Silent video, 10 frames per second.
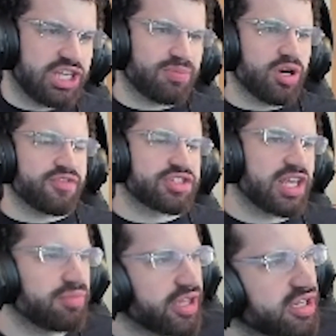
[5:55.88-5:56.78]
a key part of his
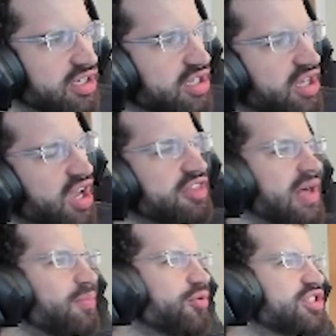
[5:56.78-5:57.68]
game plan. At
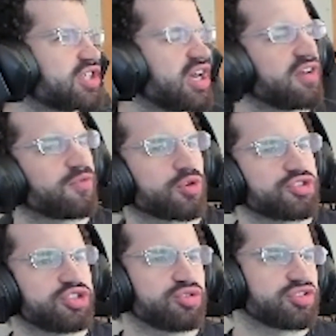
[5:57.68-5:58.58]
that point, he's kind of
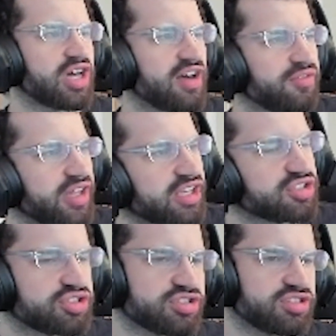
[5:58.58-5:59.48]
forced to use a lot of
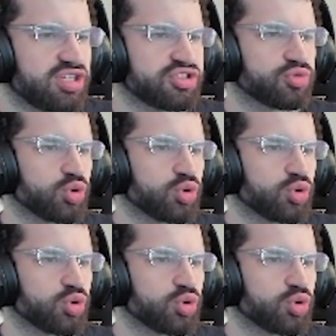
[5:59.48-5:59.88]
like just his